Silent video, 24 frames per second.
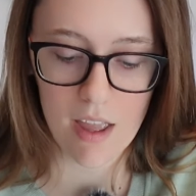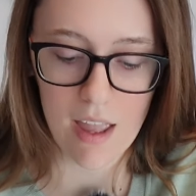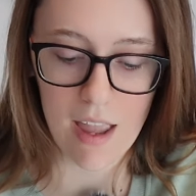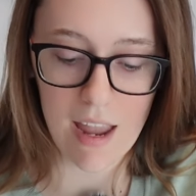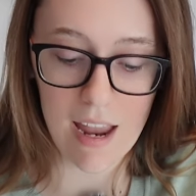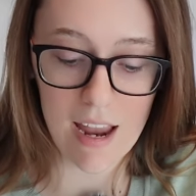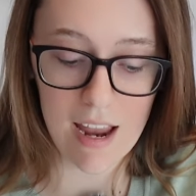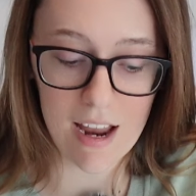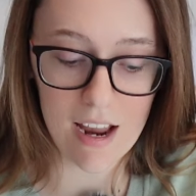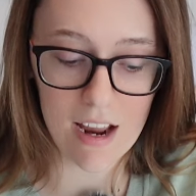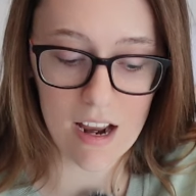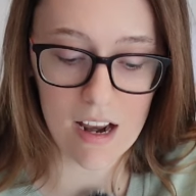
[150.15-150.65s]

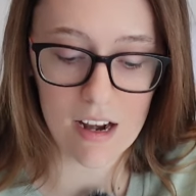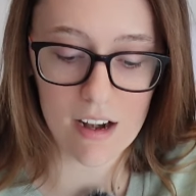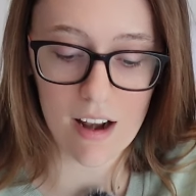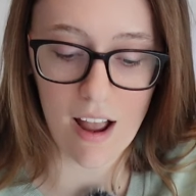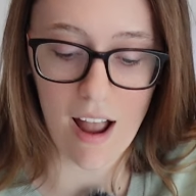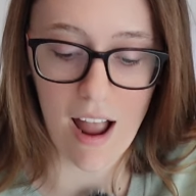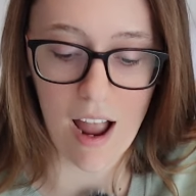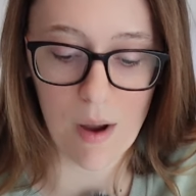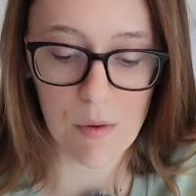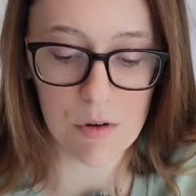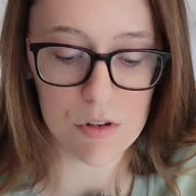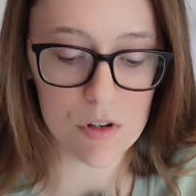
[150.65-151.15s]
And
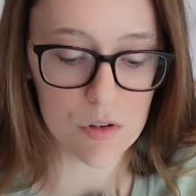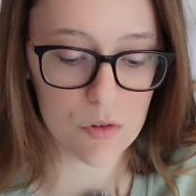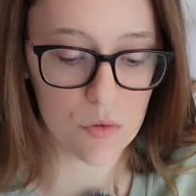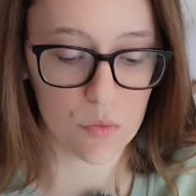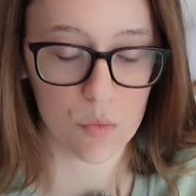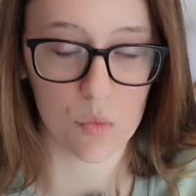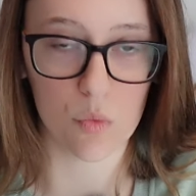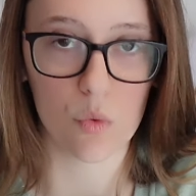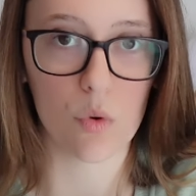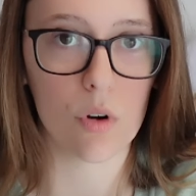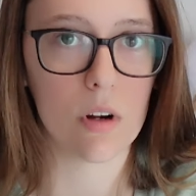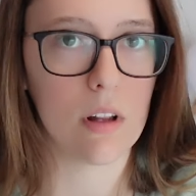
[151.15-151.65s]
I was just
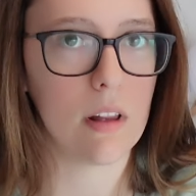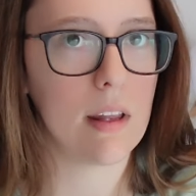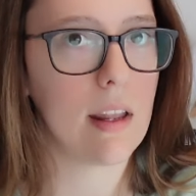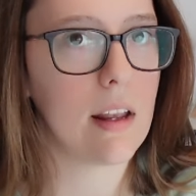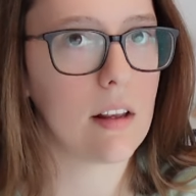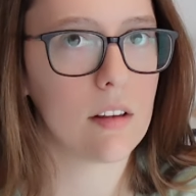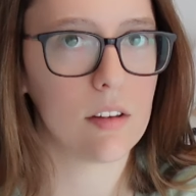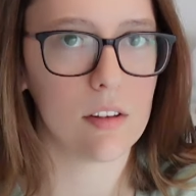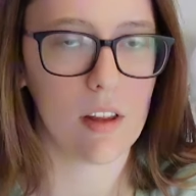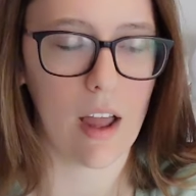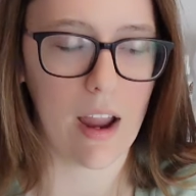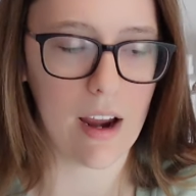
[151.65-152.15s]
really
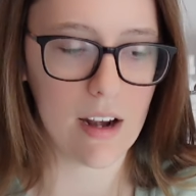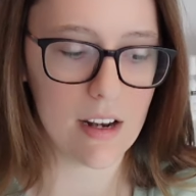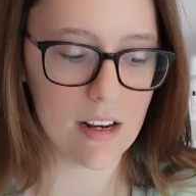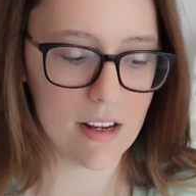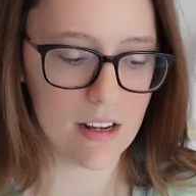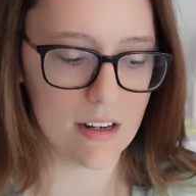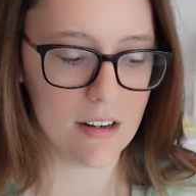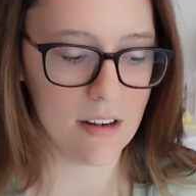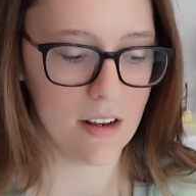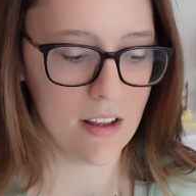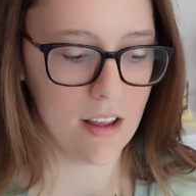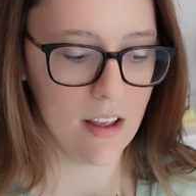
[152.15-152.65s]

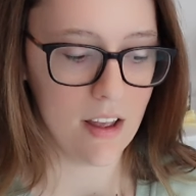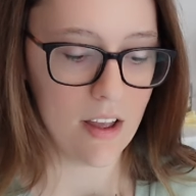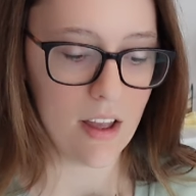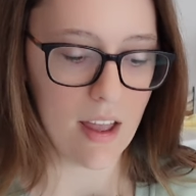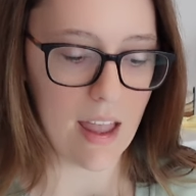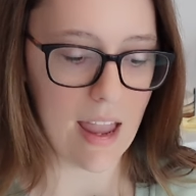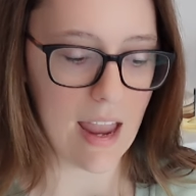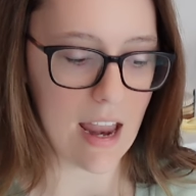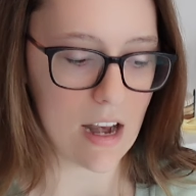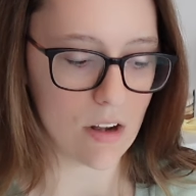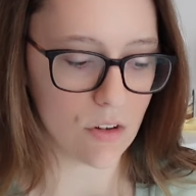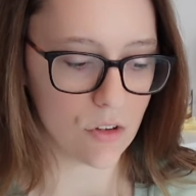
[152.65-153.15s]
excited
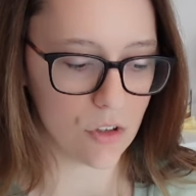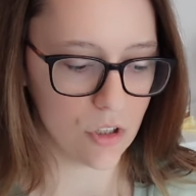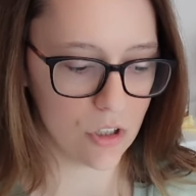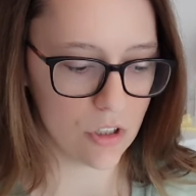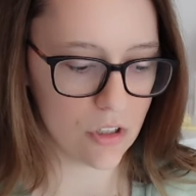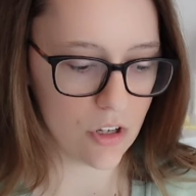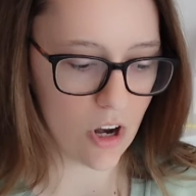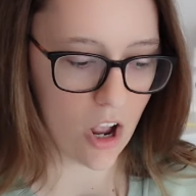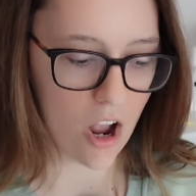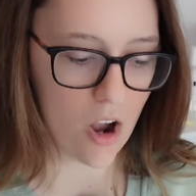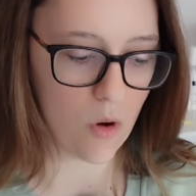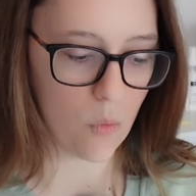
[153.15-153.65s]
and
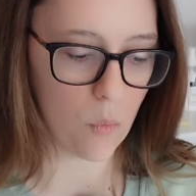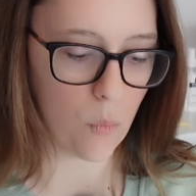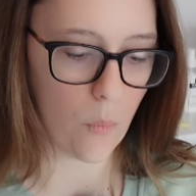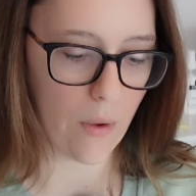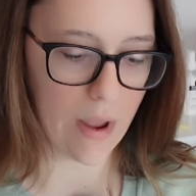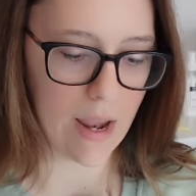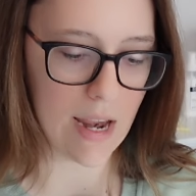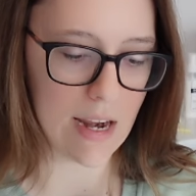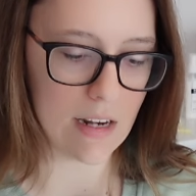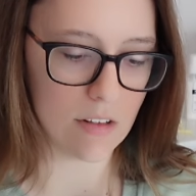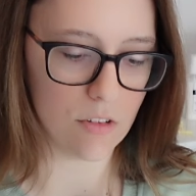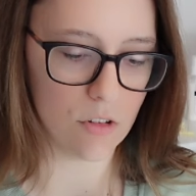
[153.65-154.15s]
could not
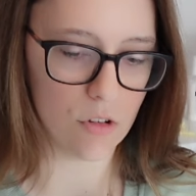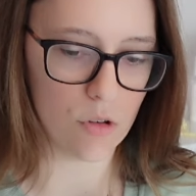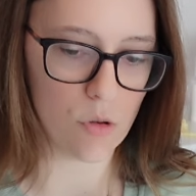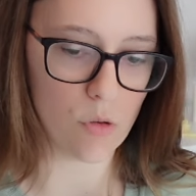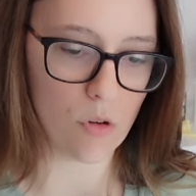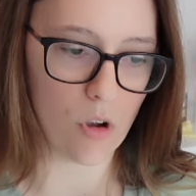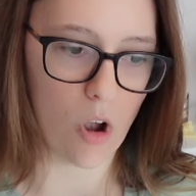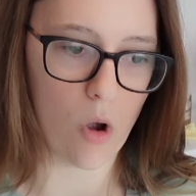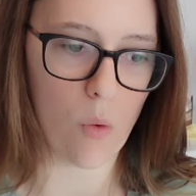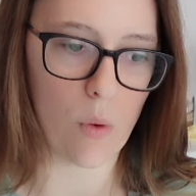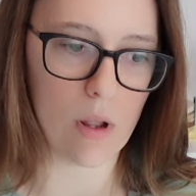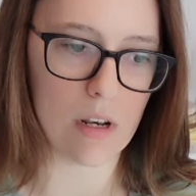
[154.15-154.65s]
wait to
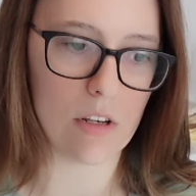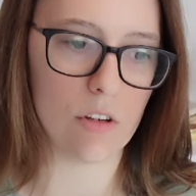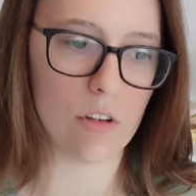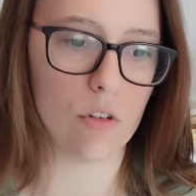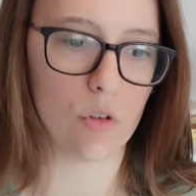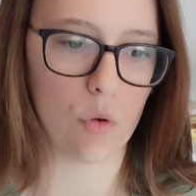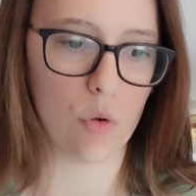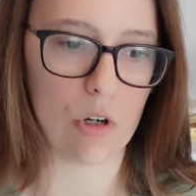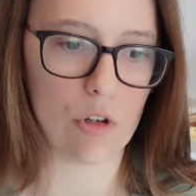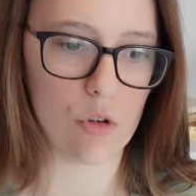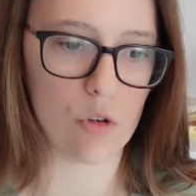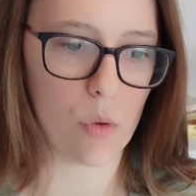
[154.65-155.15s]
go into
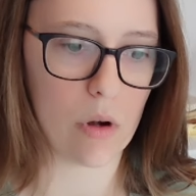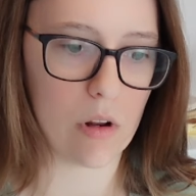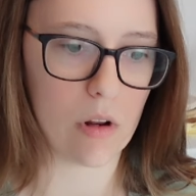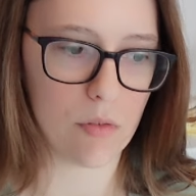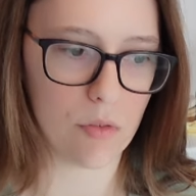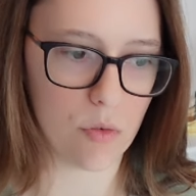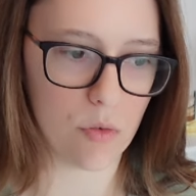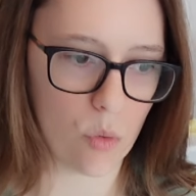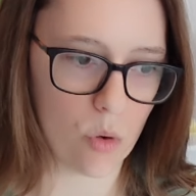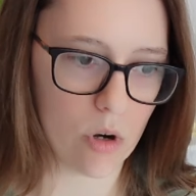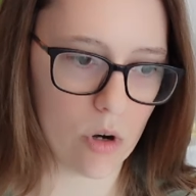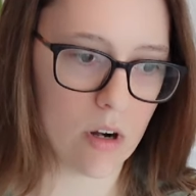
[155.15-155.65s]

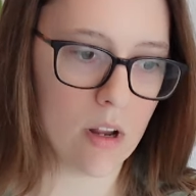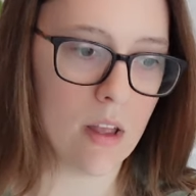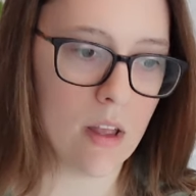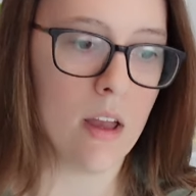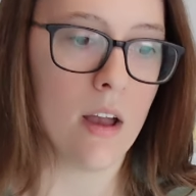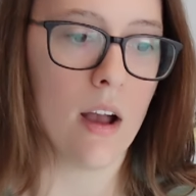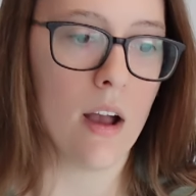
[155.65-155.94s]
2024.